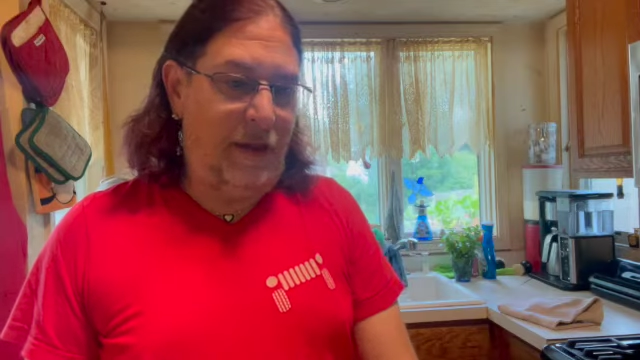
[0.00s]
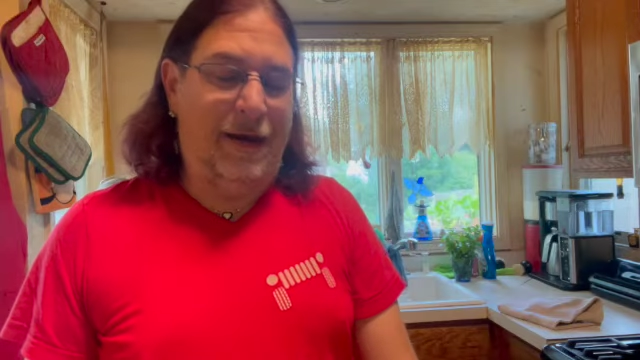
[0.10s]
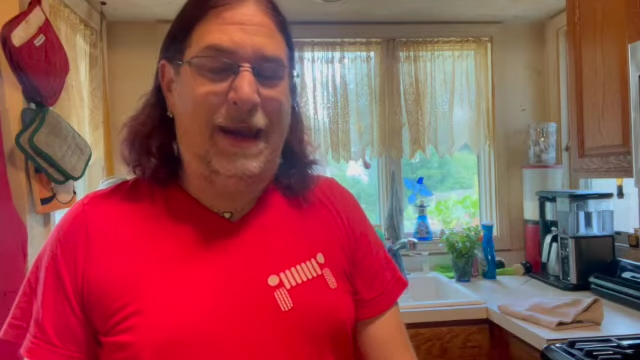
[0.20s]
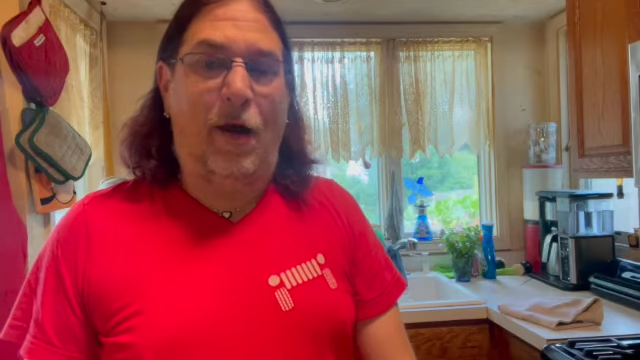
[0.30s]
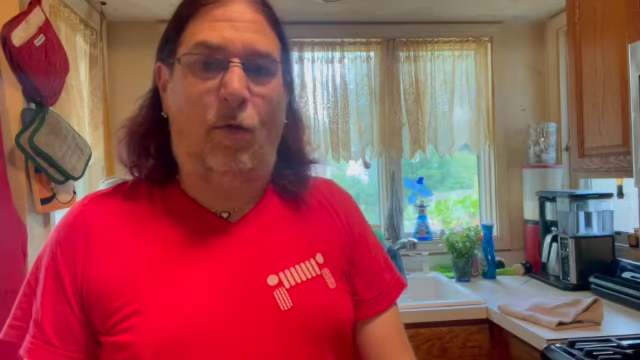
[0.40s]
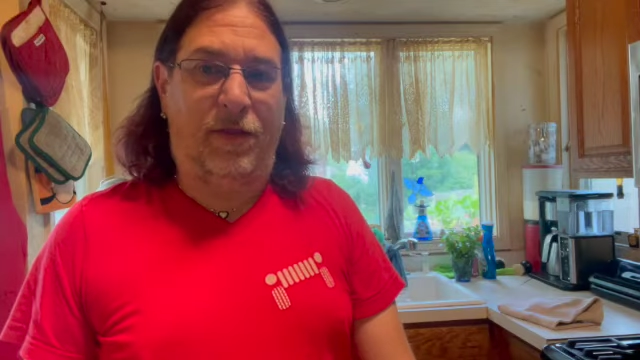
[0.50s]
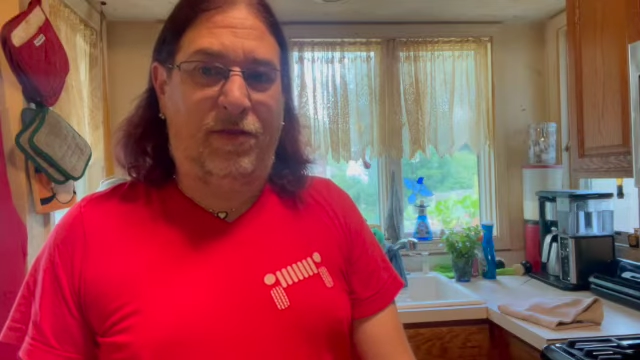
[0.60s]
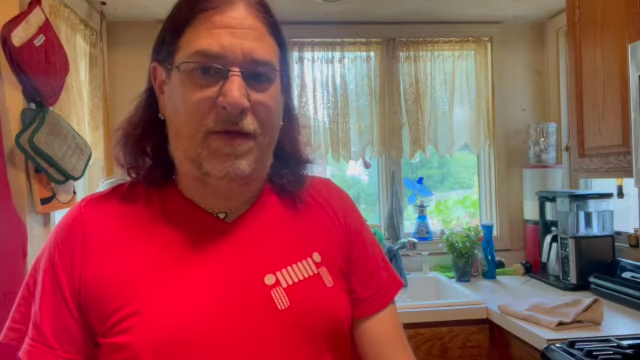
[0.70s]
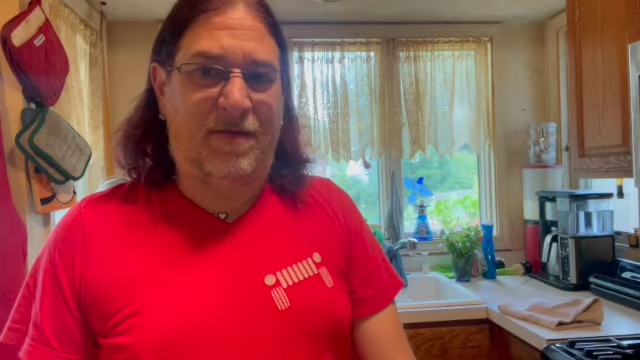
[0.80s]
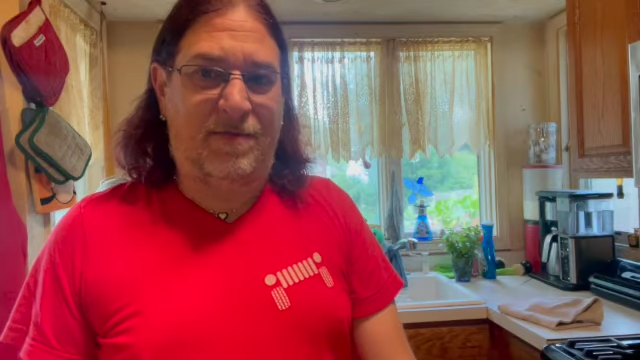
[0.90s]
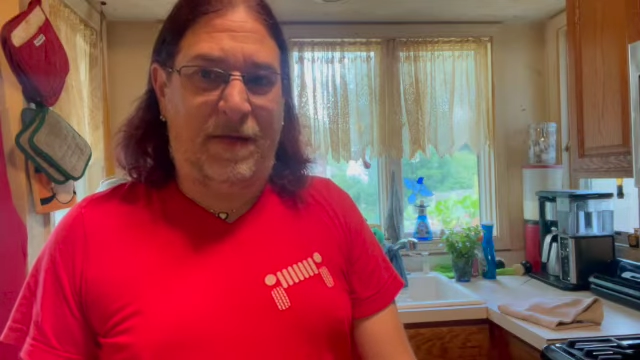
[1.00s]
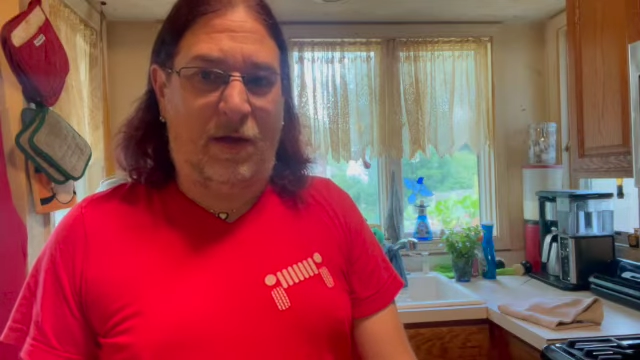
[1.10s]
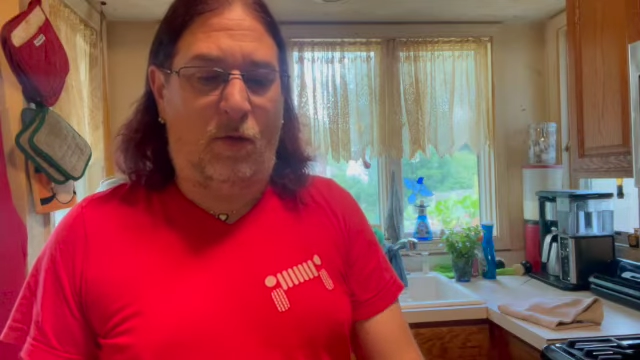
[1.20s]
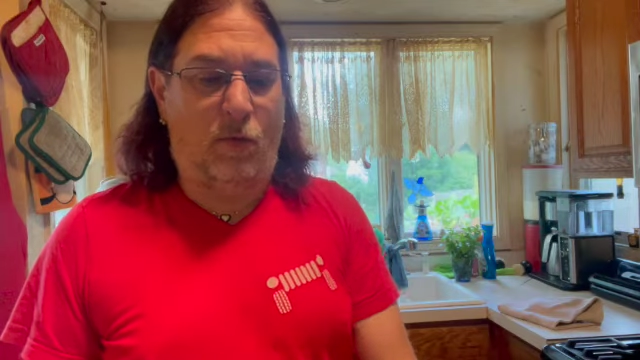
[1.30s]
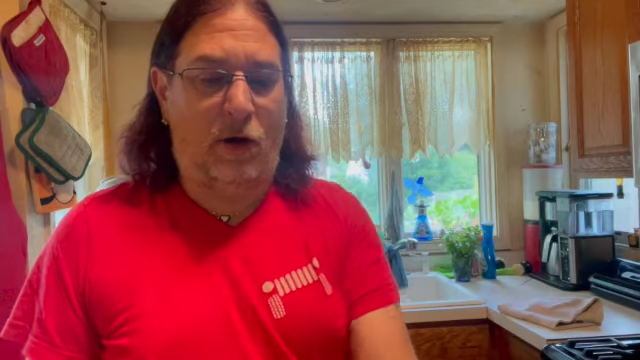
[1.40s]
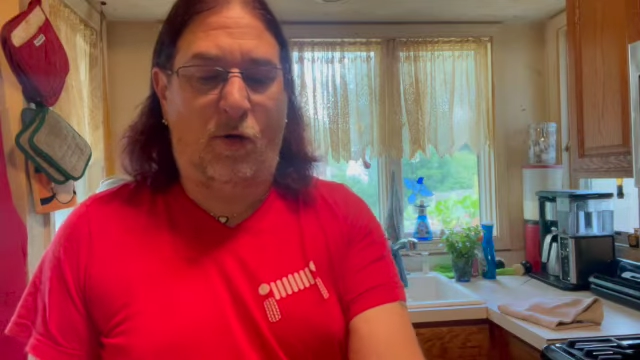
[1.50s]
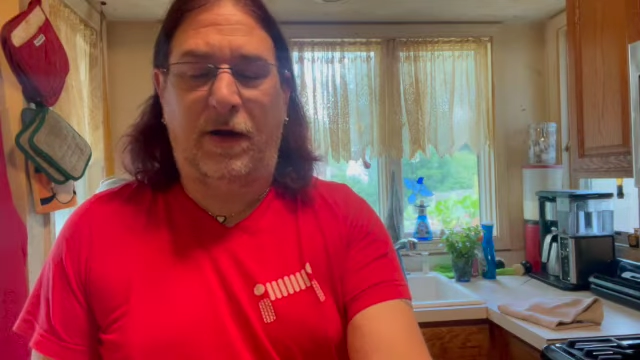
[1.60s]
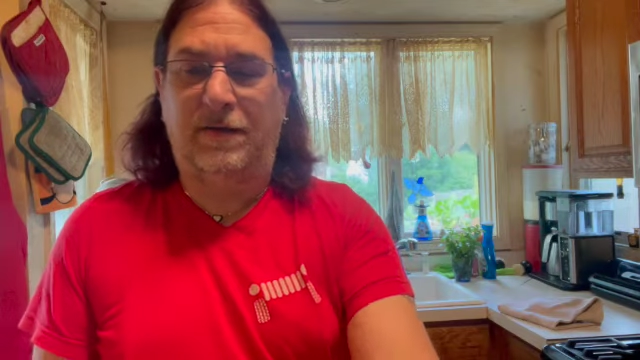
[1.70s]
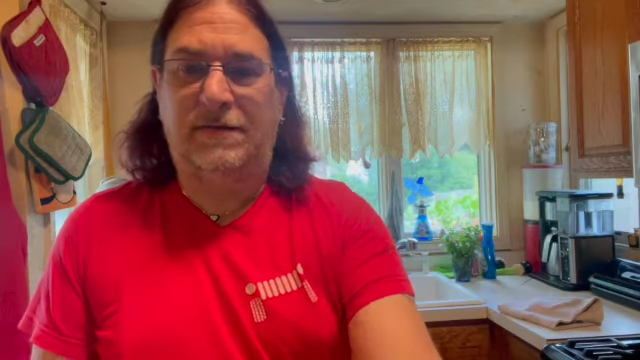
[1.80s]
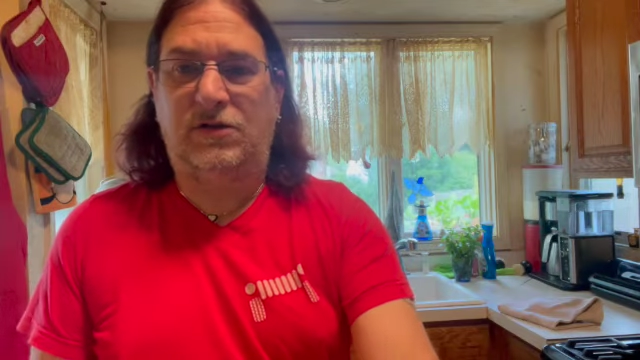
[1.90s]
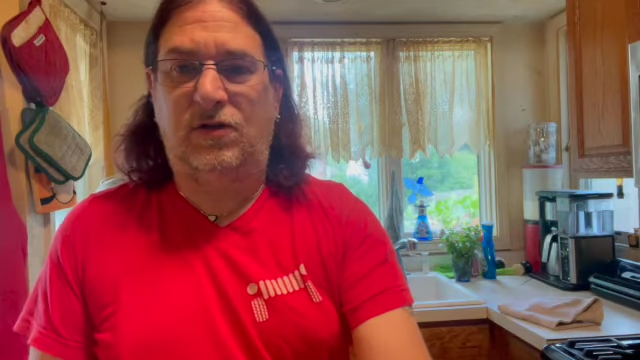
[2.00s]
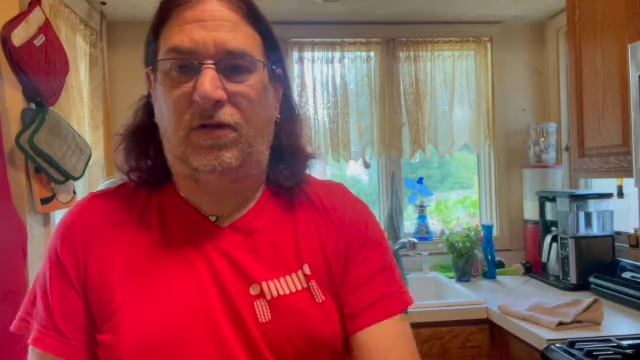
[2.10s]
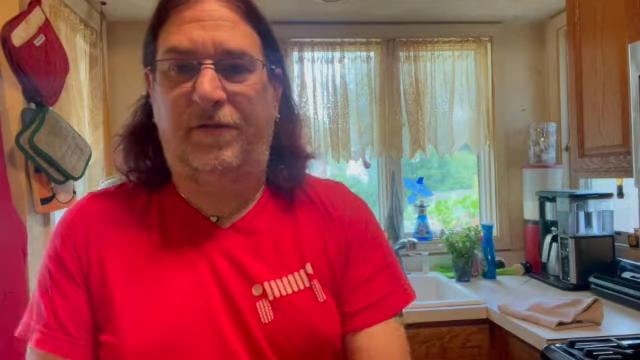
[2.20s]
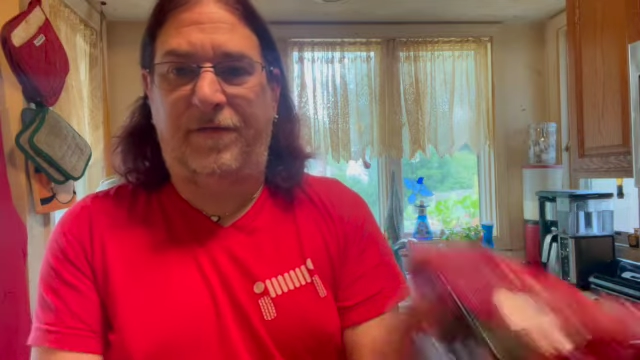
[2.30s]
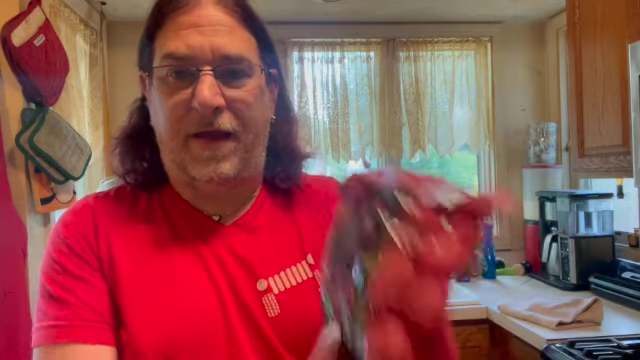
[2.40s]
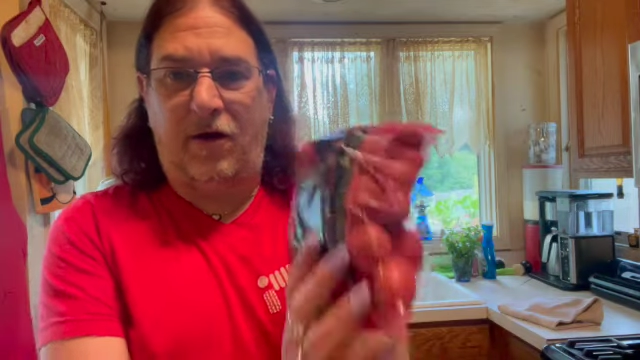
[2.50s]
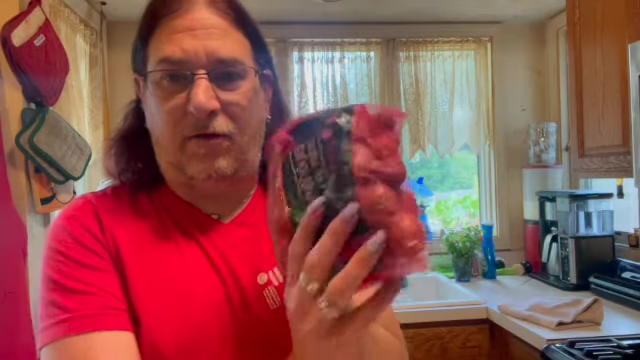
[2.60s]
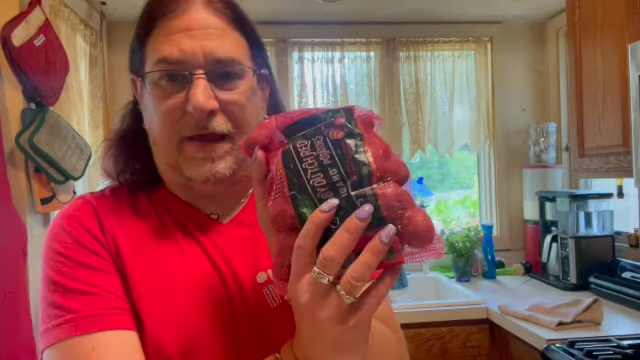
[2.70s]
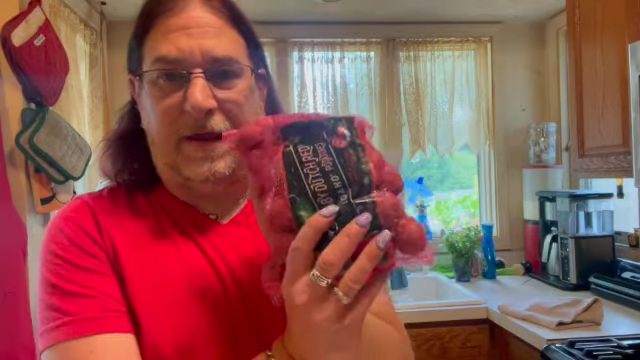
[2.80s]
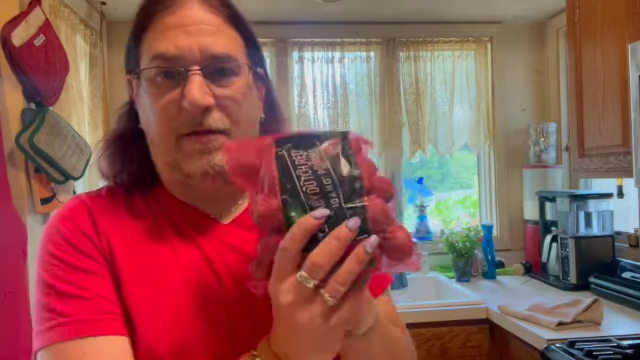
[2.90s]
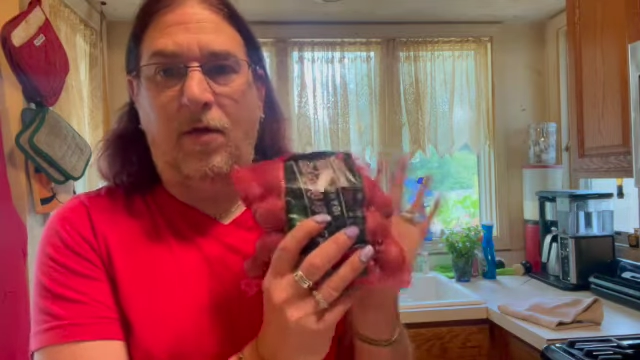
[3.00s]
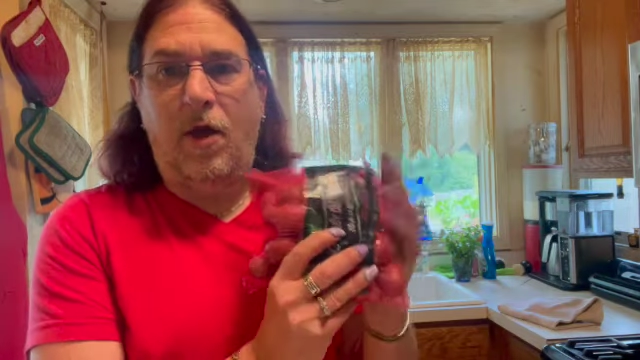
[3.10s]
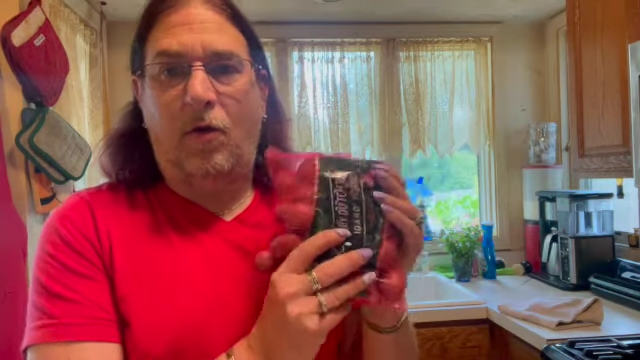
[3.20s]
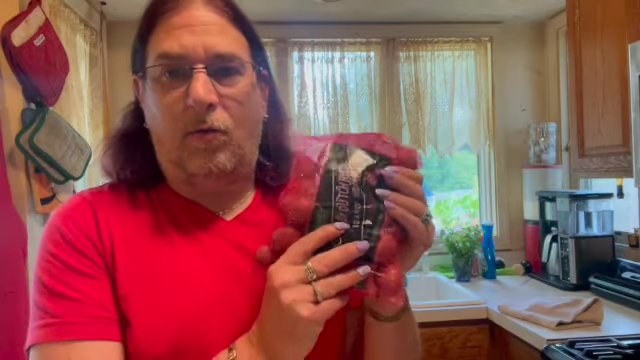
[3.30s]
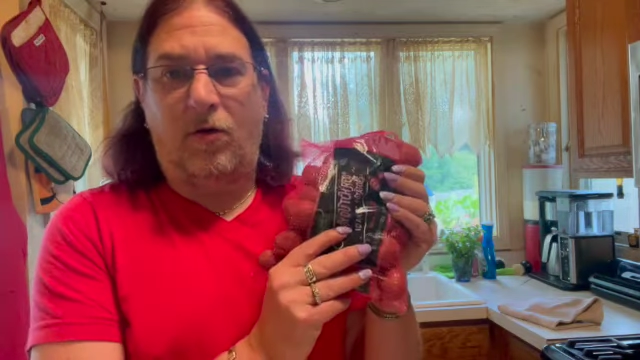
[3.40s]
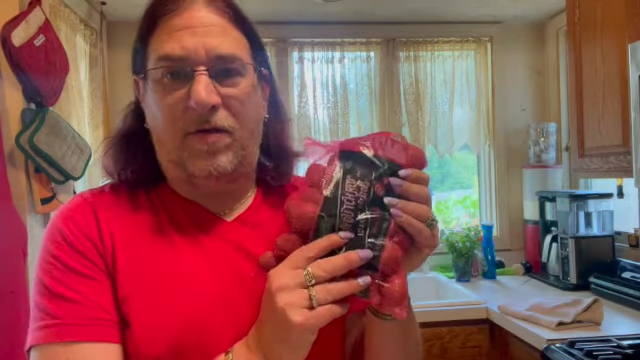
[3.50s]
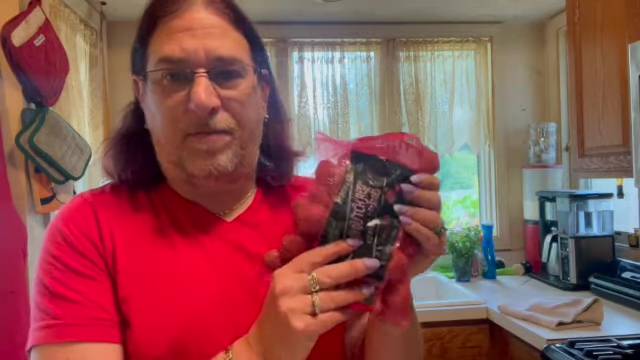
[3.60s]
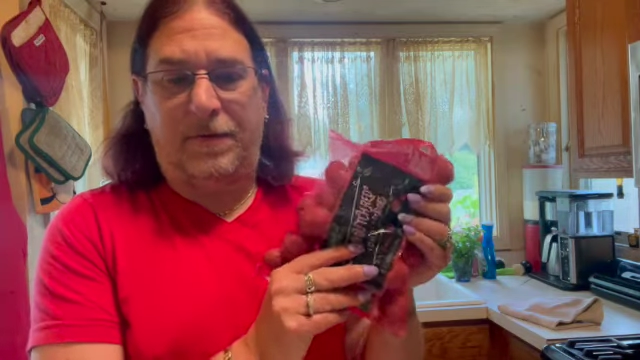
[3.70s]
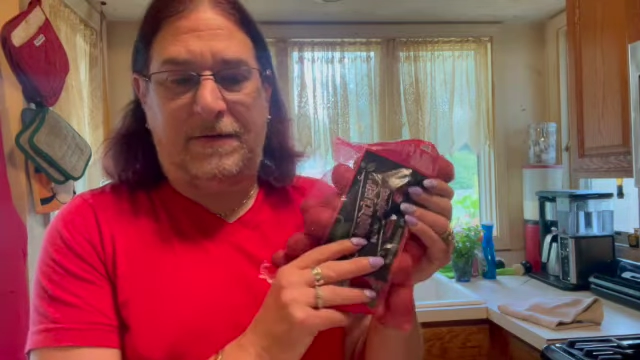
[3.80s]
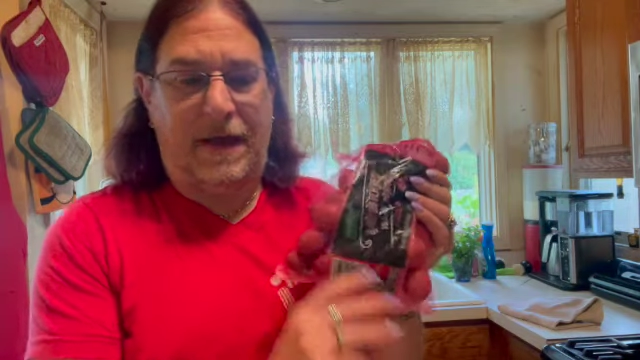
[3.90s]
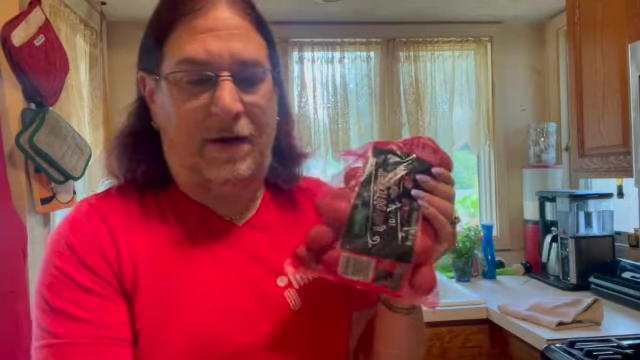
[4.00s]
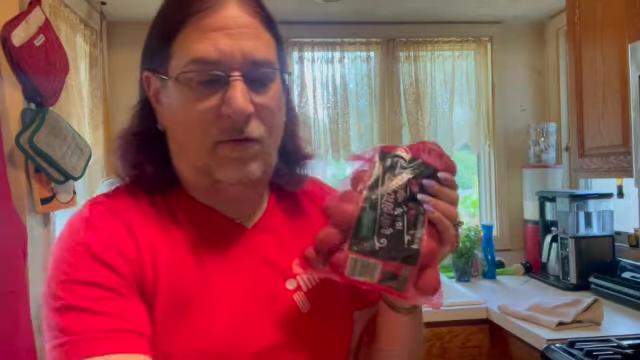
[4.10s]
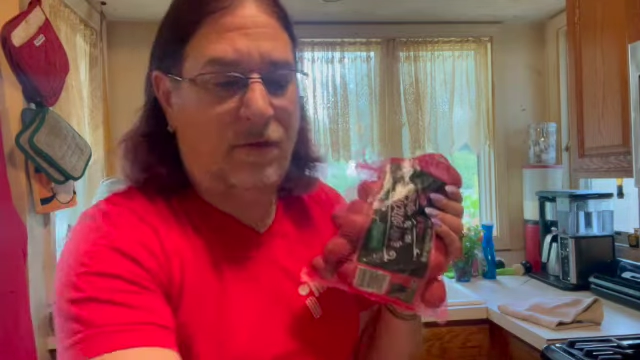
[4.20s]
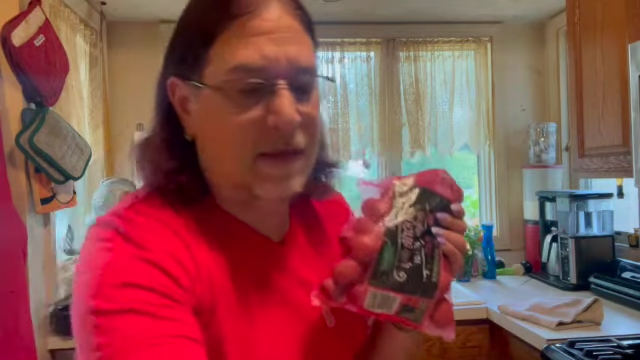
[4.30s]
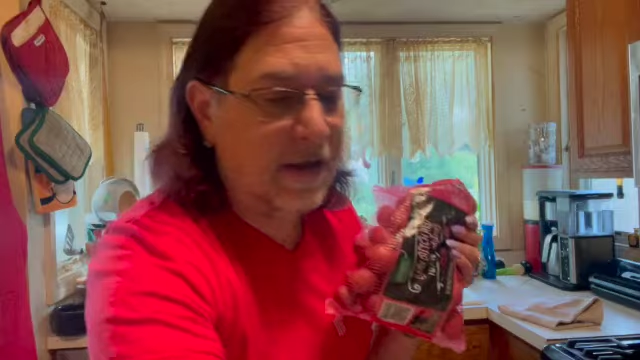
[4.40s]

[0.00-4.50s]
Now with this meal, we're going to do the fingerling roast potatoes.